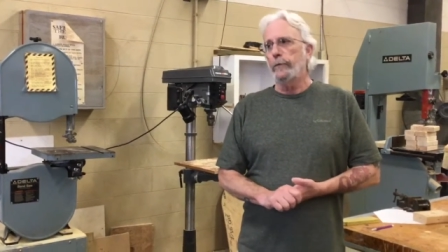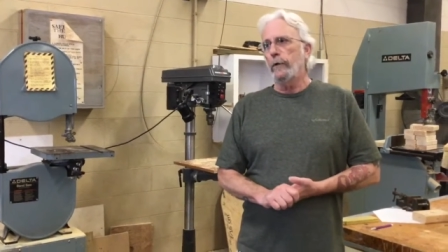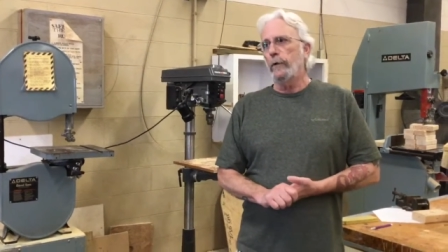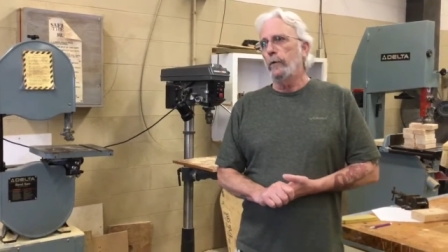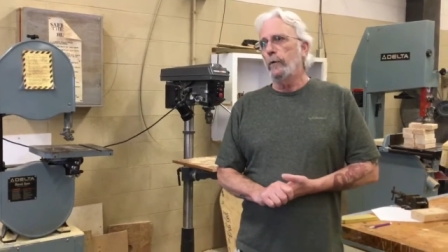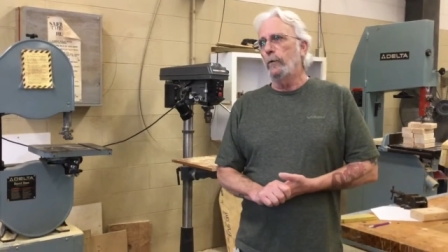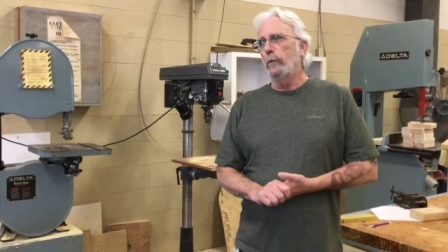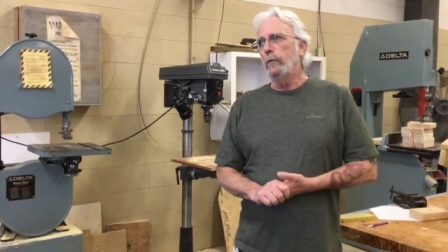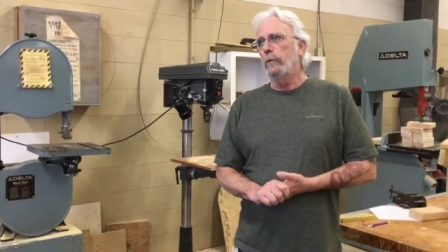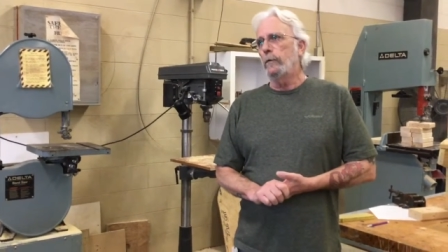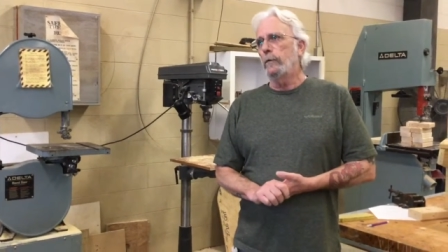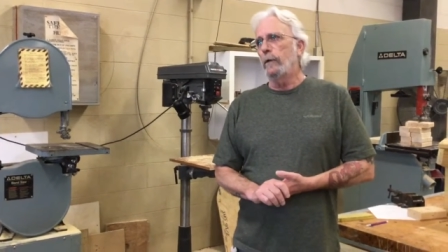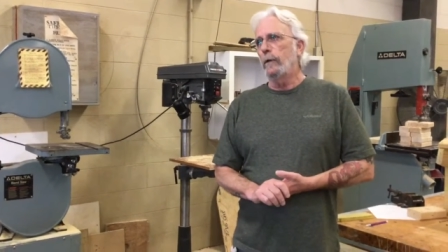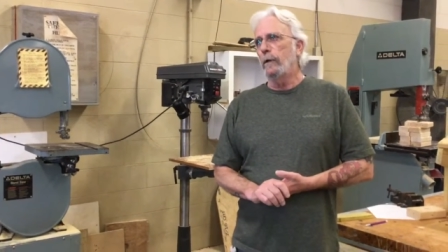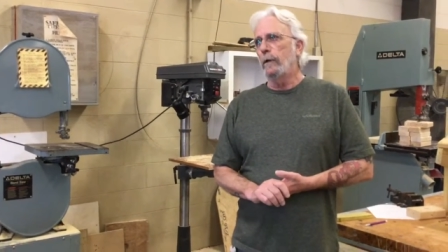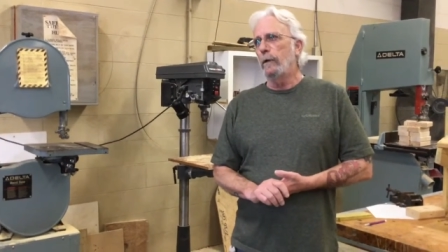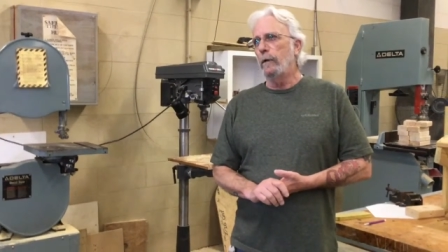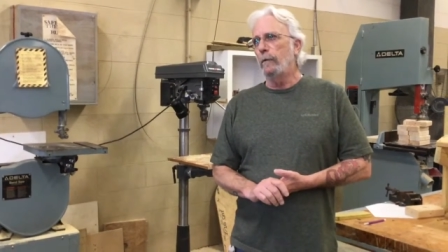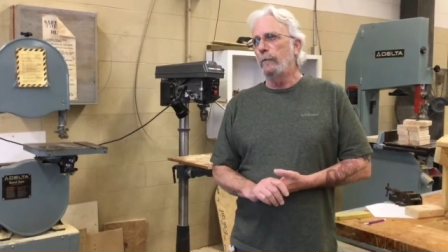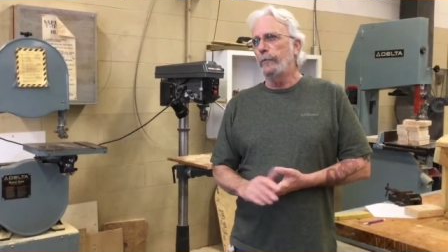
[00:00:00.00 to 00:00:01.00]
So
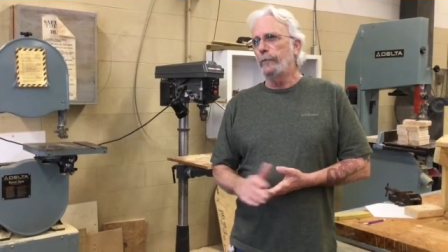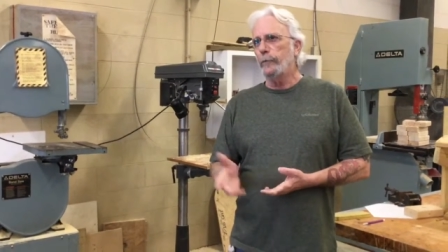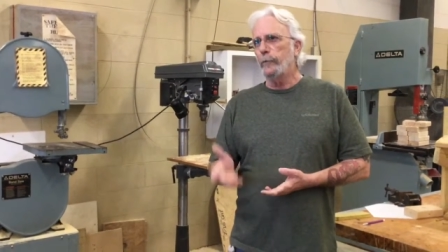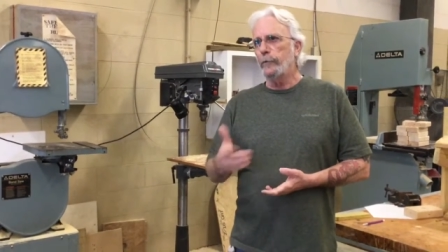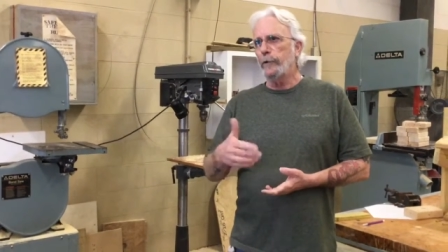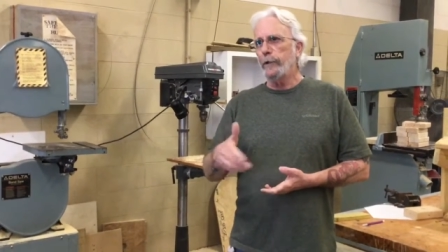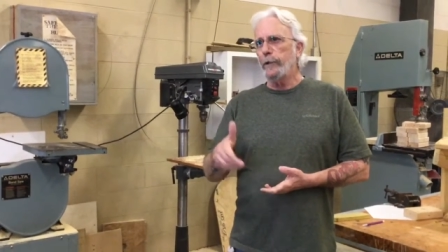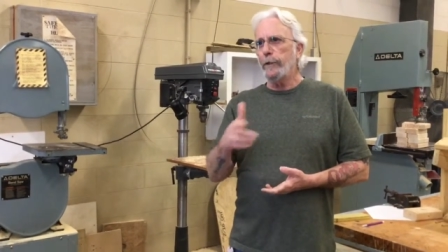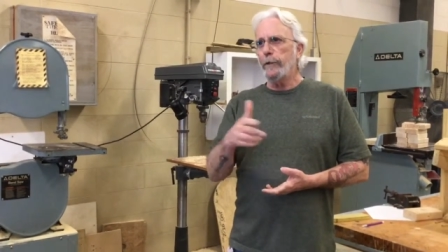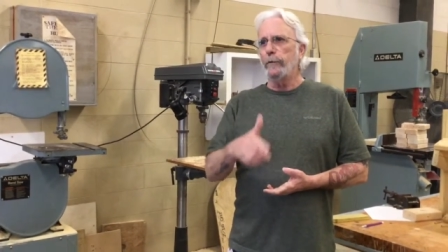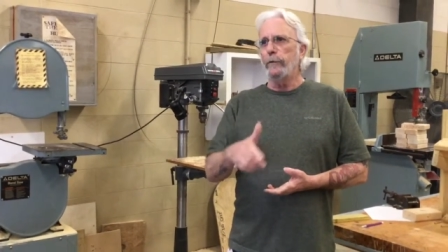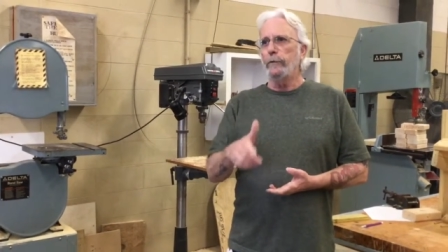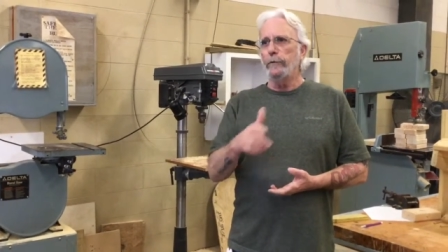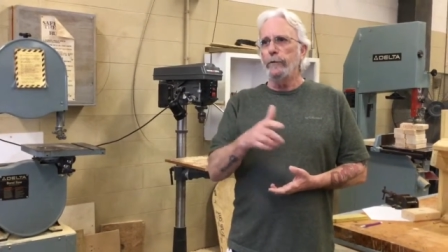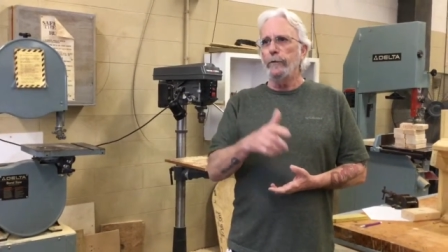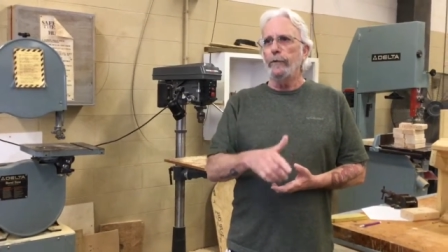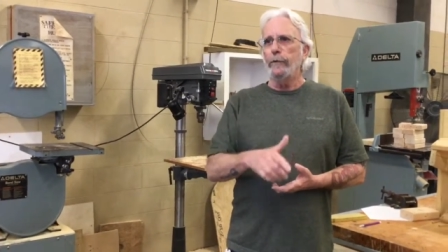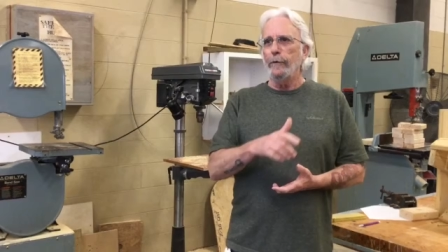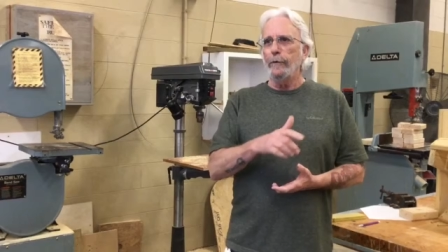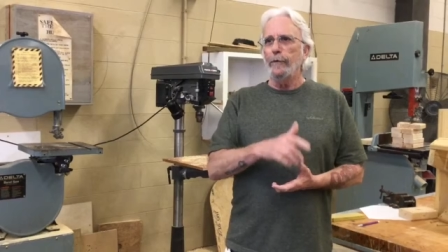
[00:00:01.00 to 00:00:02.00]
through the years,